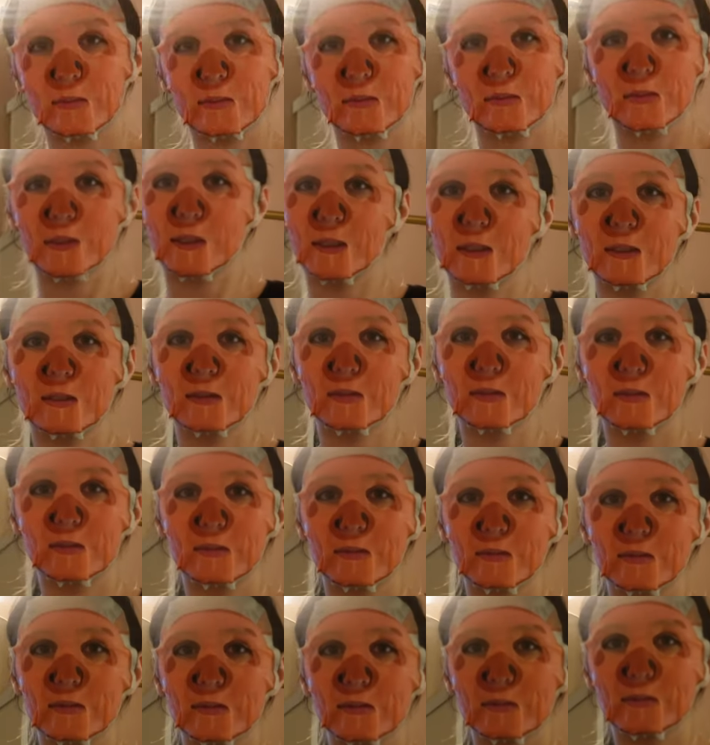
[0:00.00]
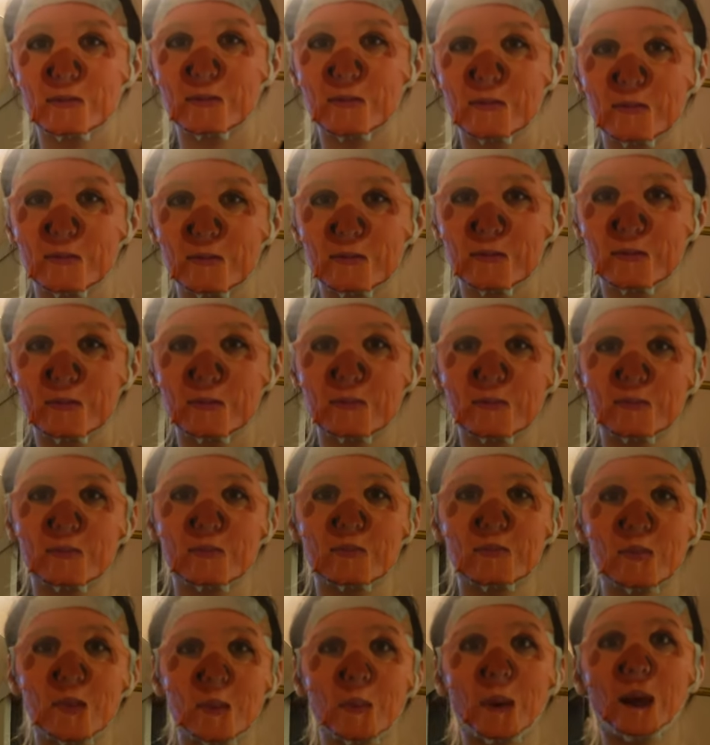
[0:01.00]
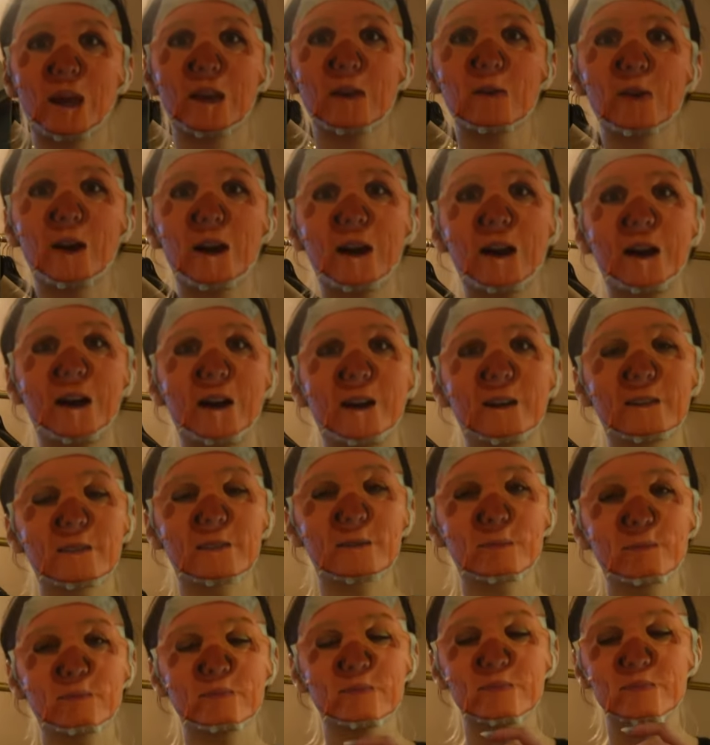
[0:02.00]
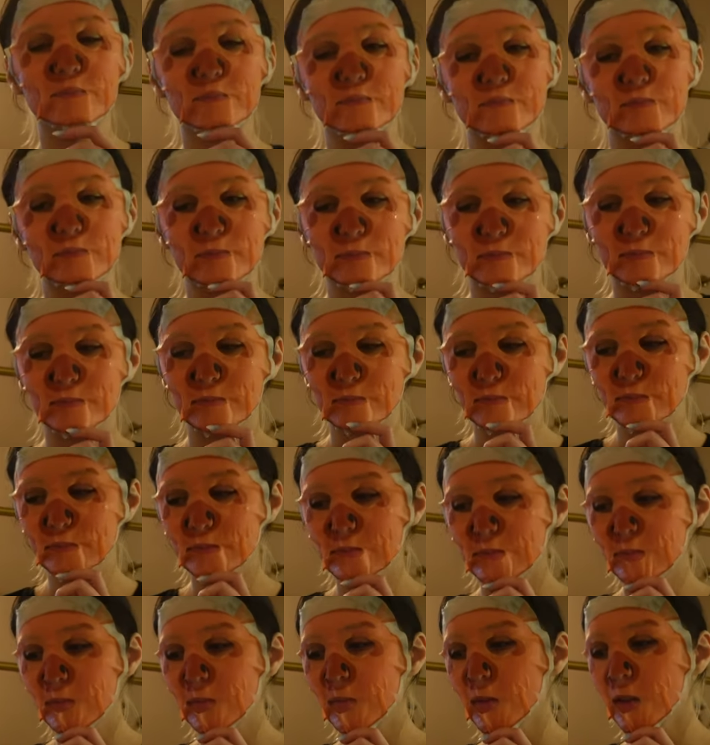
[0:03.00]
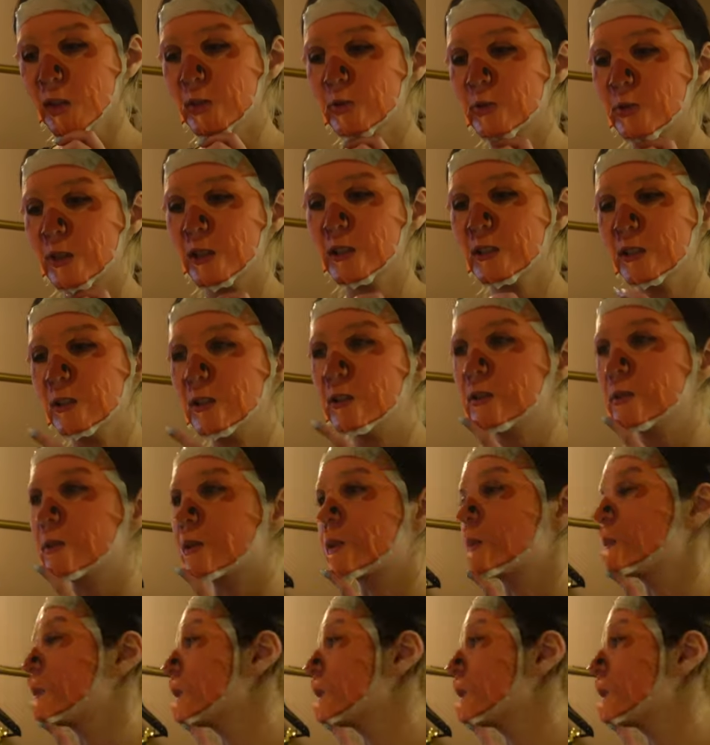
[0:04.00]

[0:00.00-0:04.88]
The piglins. The Minecraft. Yeah, that's what you look like. Trade gold with